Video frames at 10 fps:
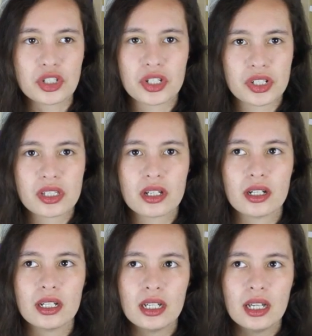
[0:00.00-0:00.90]
just
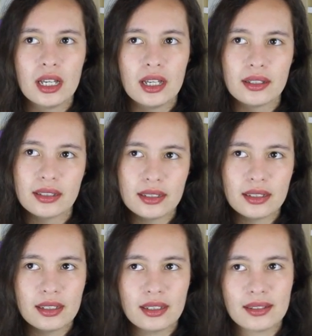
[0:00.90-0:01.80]
the
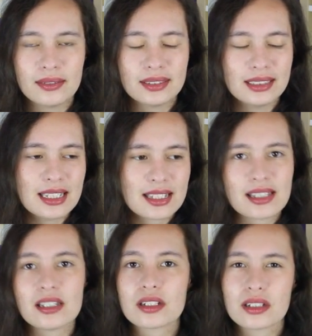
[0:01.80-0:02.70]

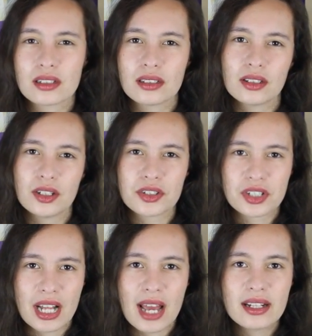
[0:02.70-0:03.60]
instant
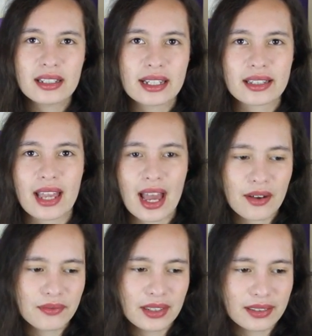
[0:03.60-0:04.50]
understanding, like they
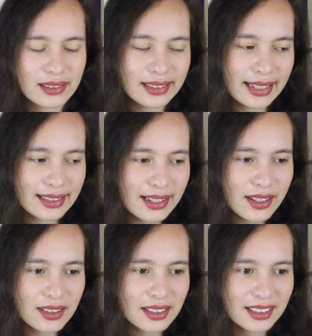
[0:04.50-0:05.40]
have like
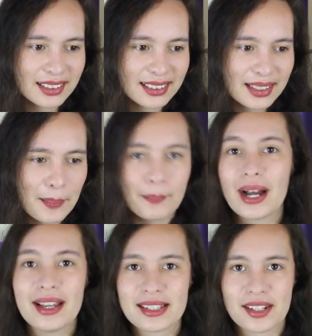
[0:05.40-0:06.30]
their
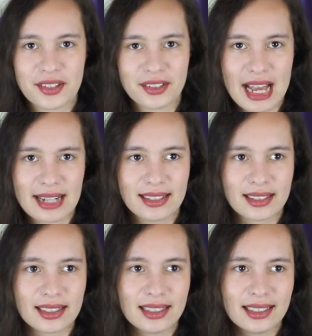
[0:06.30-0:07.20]
minds are
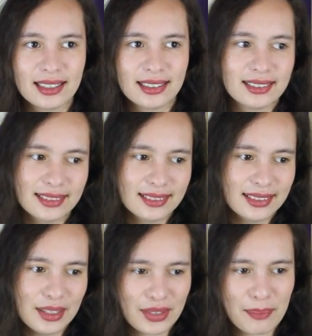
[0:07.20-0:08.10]
connected,
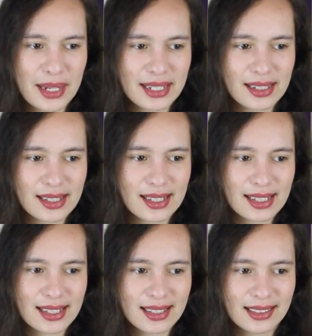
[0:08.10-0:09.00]
if that makes any
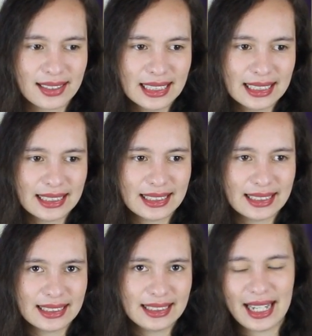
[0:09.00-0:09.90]
sense.
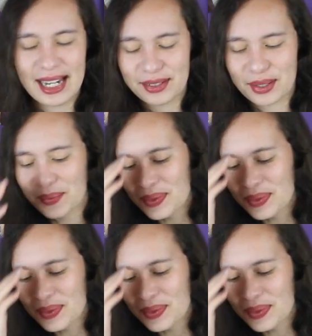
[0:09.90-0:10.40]
Yeah, I don't know.